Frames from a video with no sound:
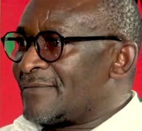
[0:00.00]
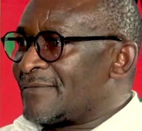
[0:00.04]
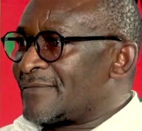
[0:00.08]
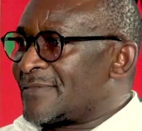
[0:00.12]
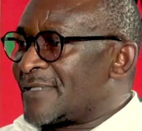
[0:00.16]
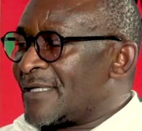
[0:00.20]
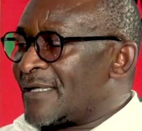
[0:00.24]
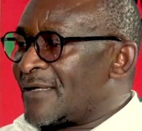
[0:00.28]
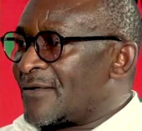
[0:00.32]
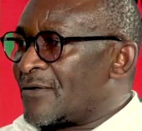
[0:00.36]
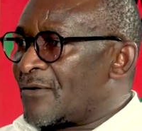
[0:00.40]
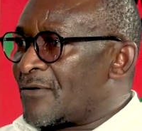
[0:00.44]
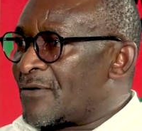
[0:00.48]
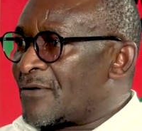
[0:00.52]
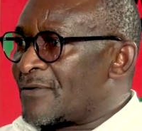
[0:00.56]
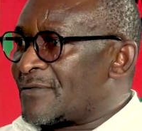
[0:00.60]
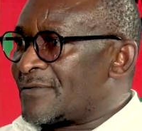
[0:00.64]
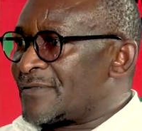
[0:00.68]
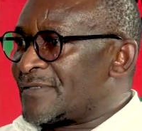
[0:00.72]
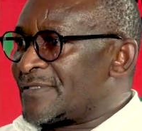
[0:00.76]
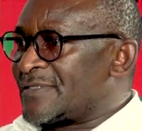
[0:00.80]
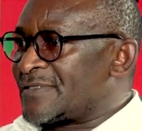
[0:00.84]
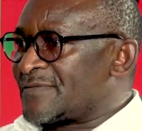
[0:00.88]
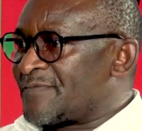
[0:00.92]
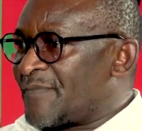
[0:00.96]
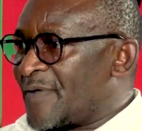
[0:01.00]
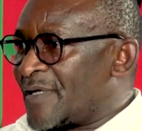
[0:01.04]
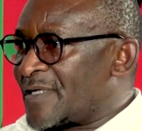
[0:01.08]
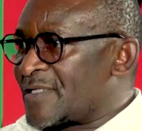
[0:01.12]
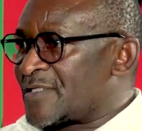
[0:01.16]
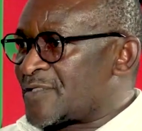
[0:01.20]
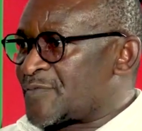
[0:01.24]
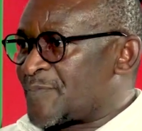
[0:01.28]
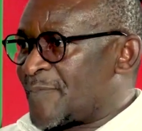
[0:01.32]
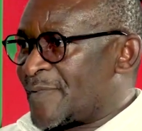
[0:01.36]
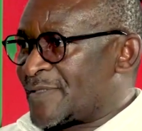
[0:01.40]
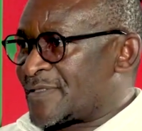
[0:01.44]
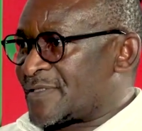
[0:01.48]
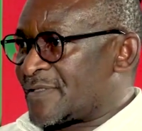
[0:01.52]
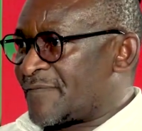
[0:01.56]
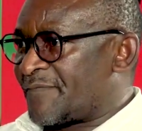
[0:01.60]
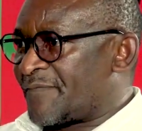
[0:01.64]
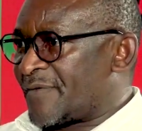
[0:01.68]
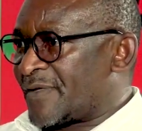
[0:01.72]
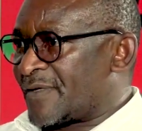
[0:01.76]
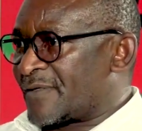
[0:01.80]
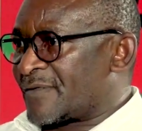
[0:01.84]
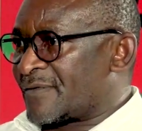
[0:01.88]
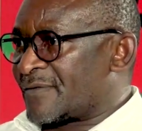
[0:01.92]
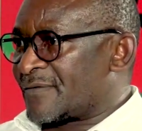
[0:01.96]
law is very
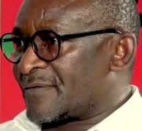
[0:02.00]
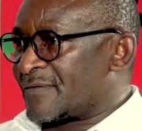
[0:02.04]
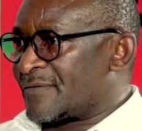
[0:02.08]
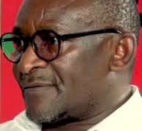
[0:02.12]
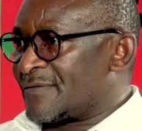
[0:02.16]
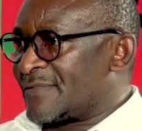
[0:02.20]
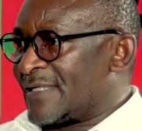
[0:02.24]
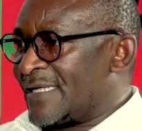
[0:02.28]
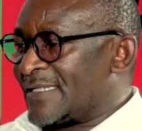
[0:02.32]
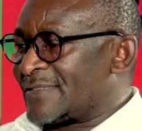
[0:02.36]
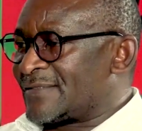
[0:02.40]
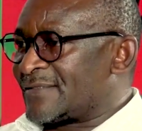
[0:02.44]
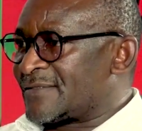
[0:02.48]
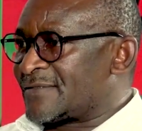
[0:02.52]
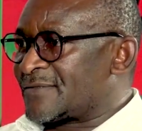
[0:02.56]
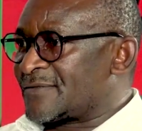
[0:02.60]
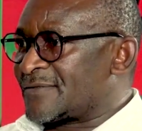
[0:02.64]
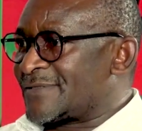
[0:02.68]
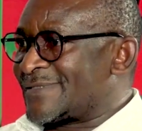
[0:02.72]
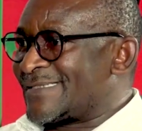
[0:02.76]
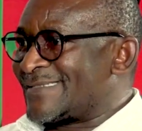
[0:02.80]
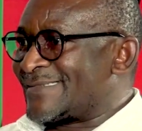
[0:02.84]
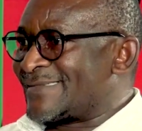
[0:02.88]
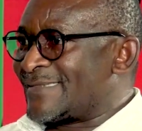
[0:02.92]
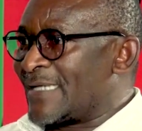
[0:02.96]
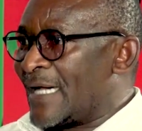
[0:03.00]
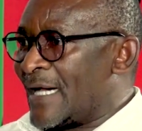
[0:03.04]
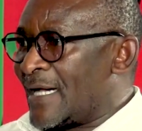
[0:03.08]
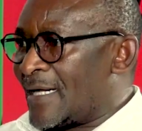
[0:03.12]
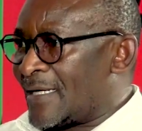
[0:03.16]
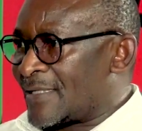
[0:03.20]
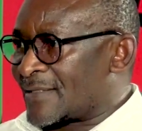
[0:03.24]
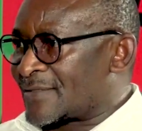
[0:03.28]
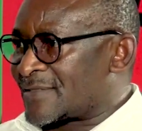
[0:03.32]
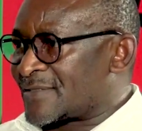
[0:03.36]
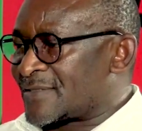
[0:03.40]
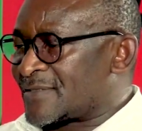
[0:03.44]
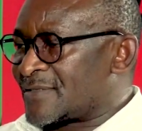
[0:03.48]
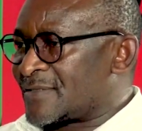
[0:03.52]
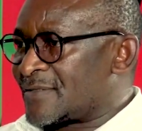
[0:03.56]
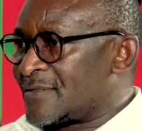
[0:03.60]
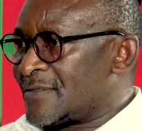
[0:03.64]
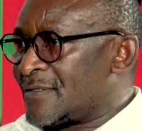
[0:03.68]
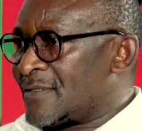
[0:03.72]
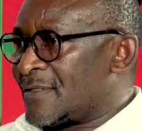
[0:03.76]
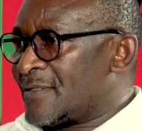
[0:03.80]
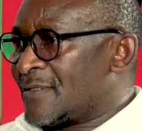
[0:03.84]
specific that to deduct